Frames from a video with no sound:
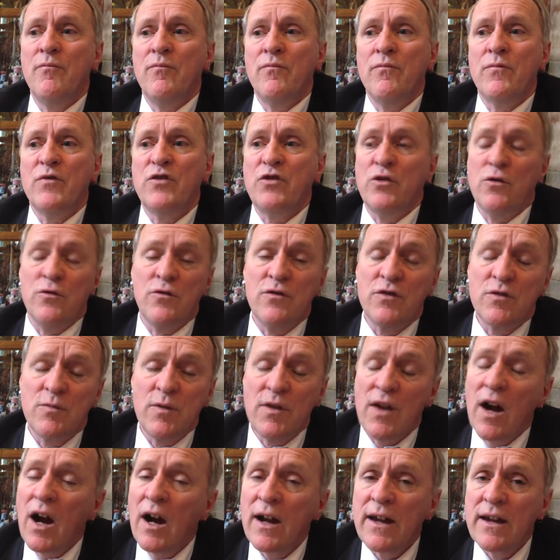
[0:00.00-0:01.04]
students
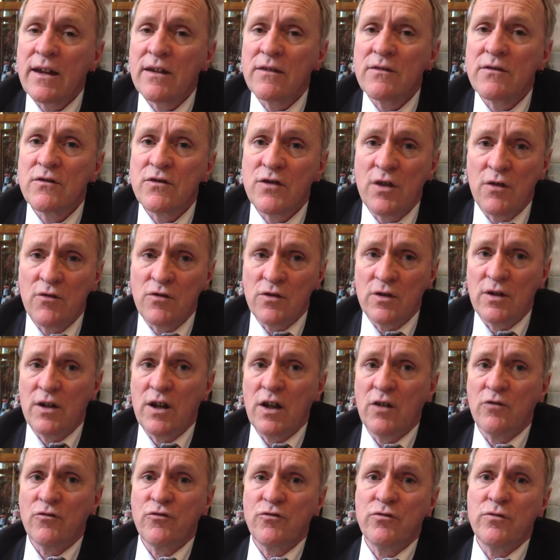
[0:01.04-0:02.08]
with high social and
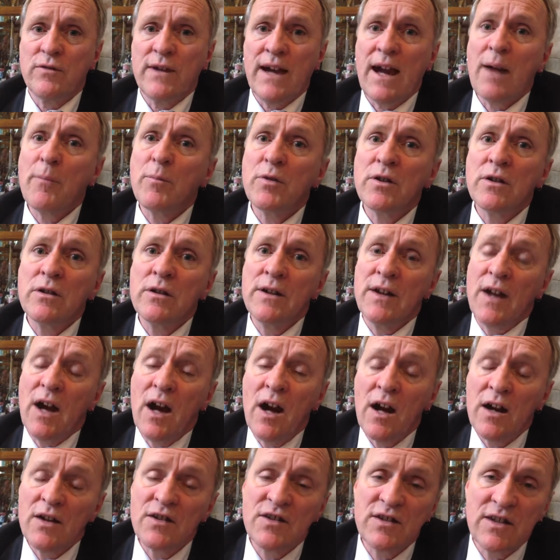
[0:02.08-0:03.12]
cultural capital in a
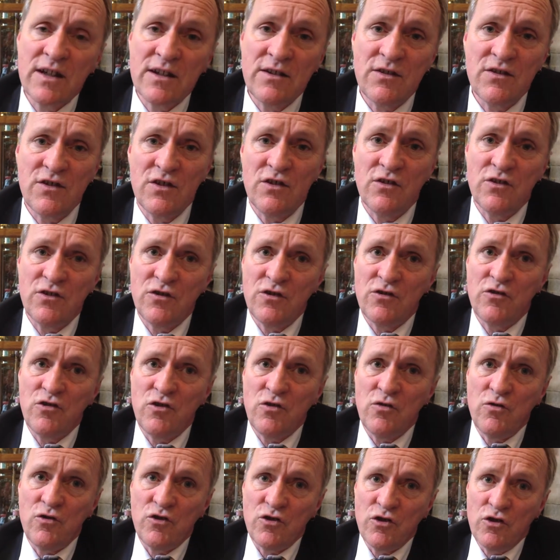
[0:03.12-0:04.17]
high status
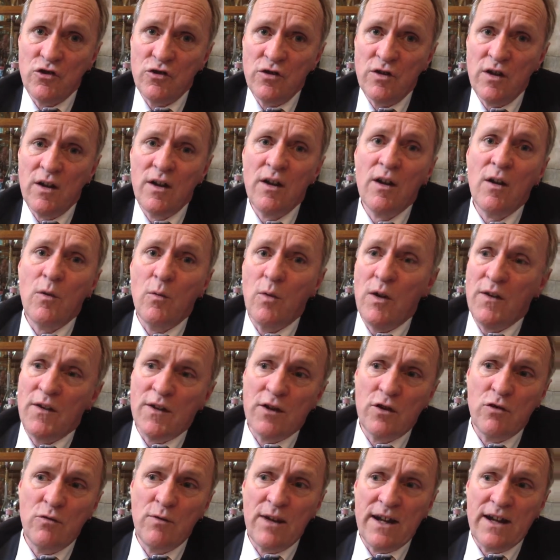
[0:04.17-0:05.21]
institution where the
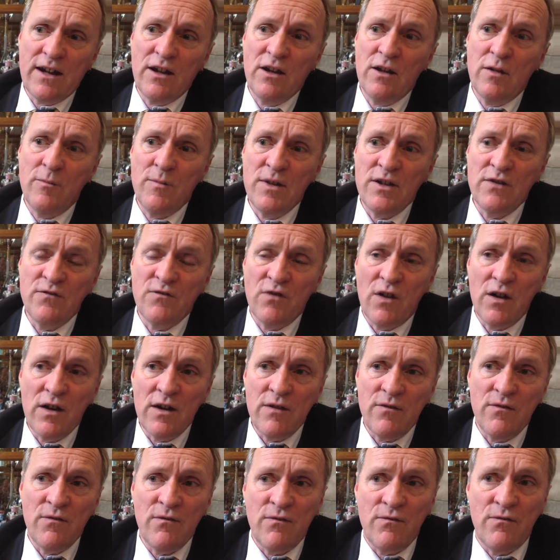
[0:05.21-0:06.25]
curriculum is very
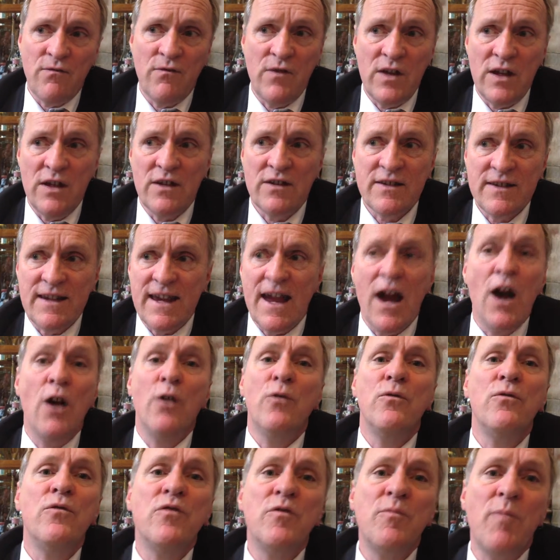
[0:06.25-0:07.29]
fiercely
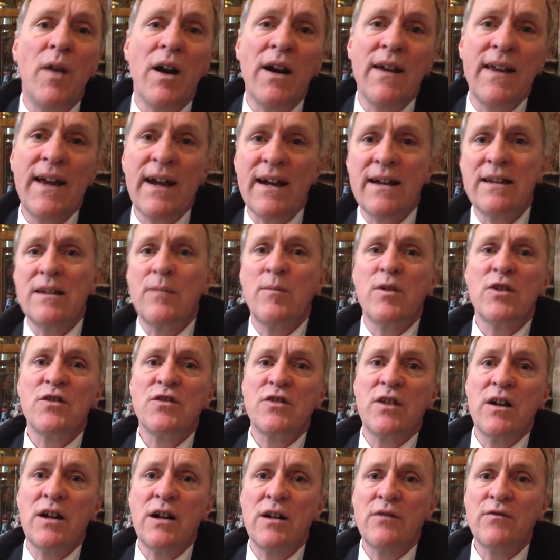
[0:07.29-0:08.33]
owned by the academic
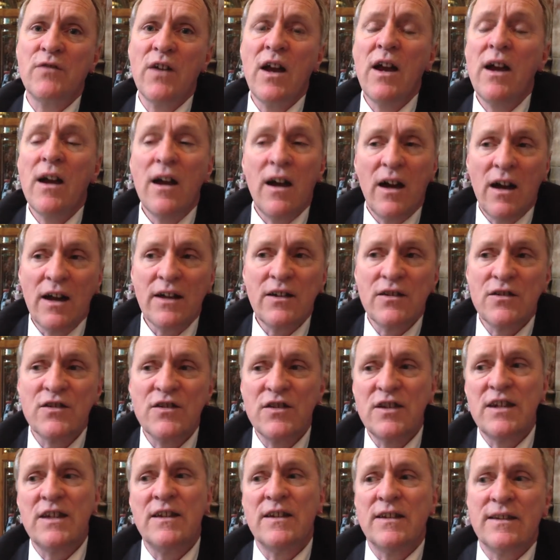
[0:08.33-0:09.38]
staff, I can
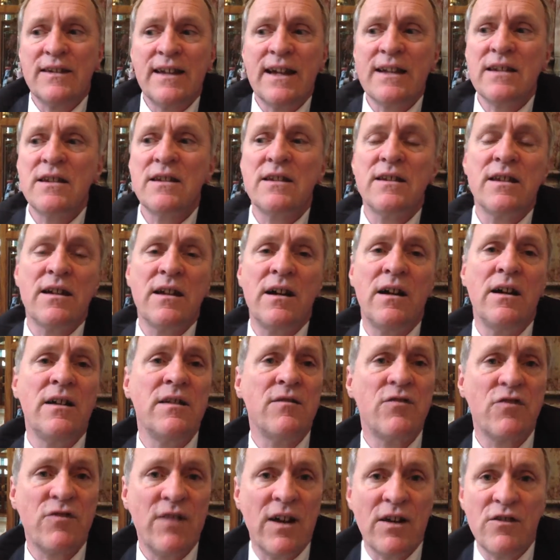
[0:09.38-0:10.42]
see that that is the kind
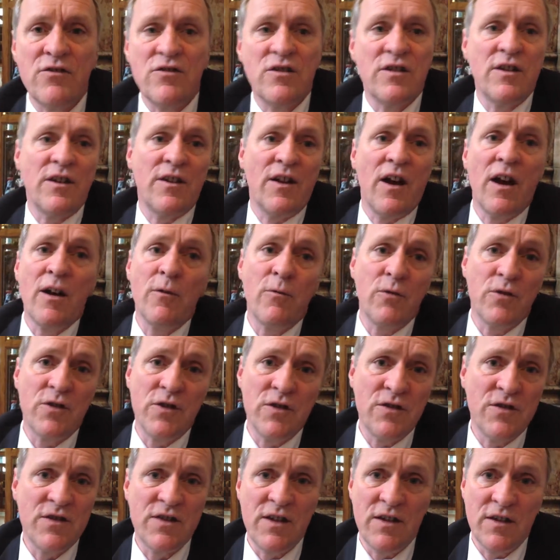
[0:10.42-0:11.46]
of strategy that I would
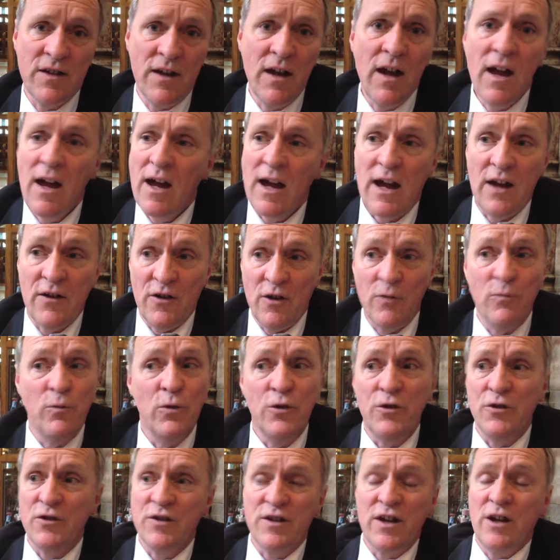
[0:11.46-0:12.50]
consider, and I
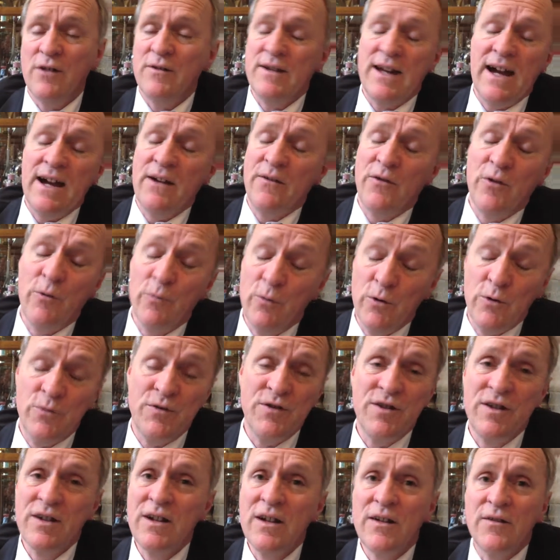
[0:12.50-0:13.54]
wouldn't go down the
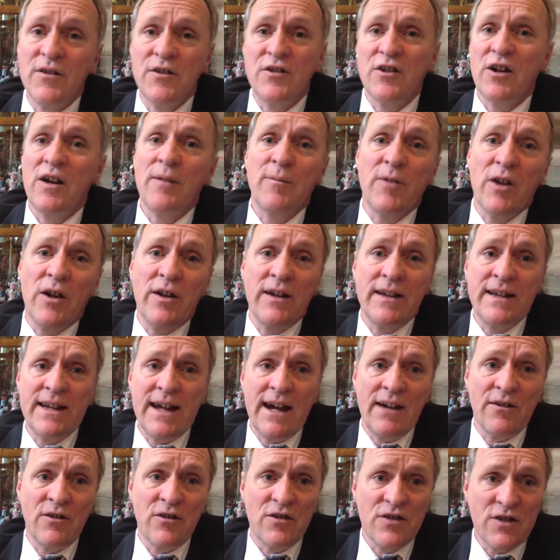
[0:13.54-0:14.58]
route that I'm going
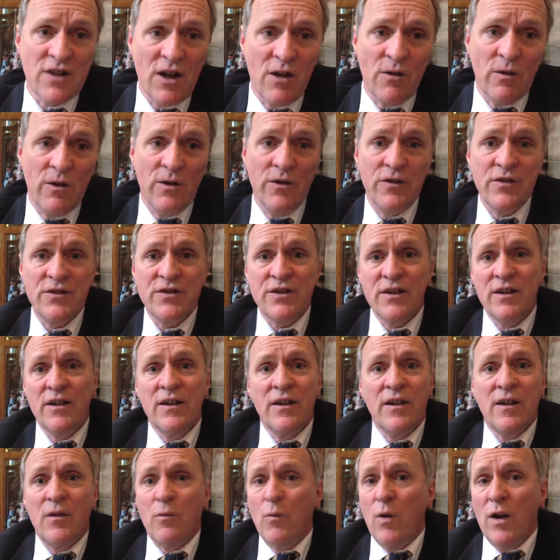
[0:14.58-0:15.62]
down at Solent,
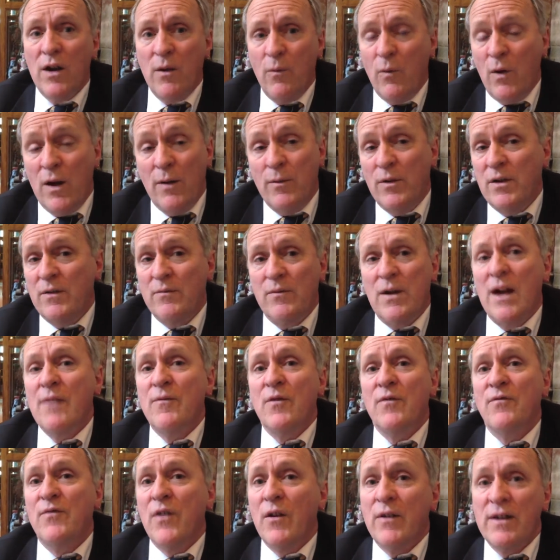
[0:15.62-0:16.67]
where we have
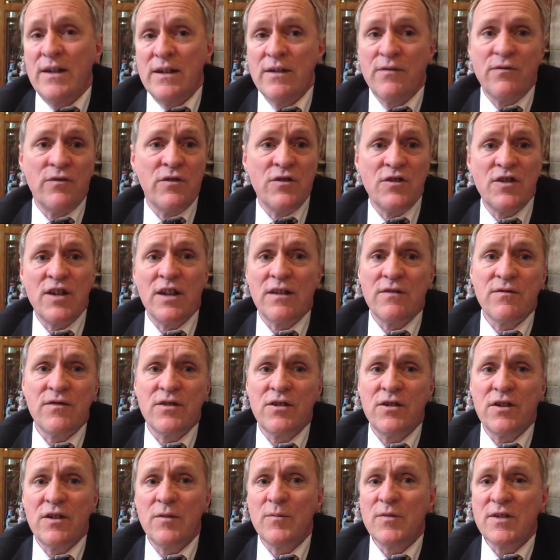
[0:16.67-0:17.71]
a very different set of
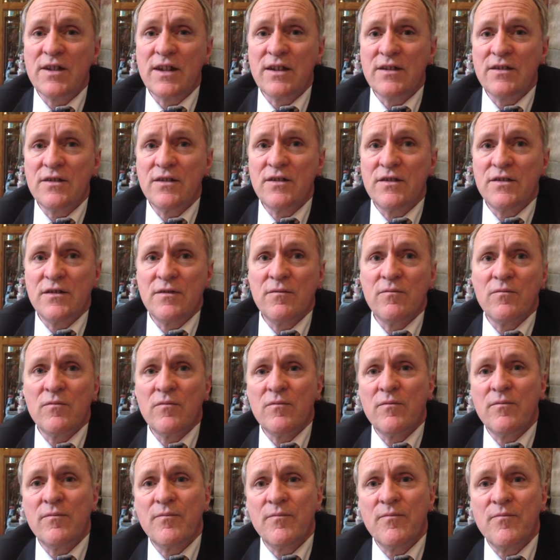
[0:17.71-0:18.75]
circumstances.
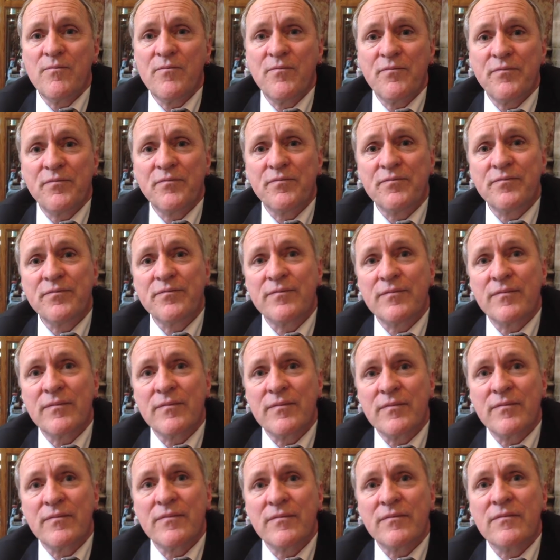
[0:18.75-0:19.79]
Richard Blackwell,
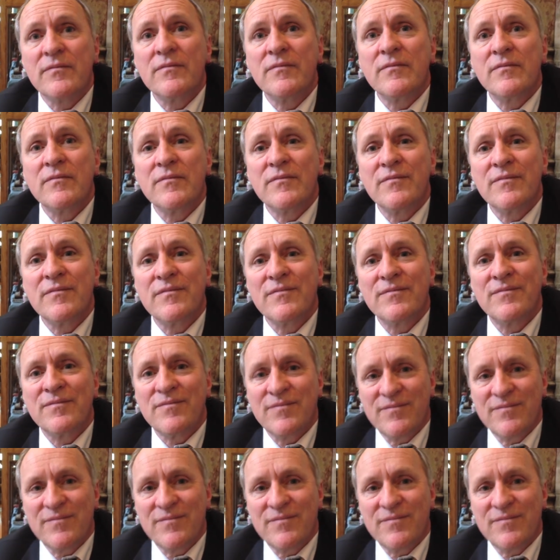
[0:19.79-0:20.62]
thank you very much.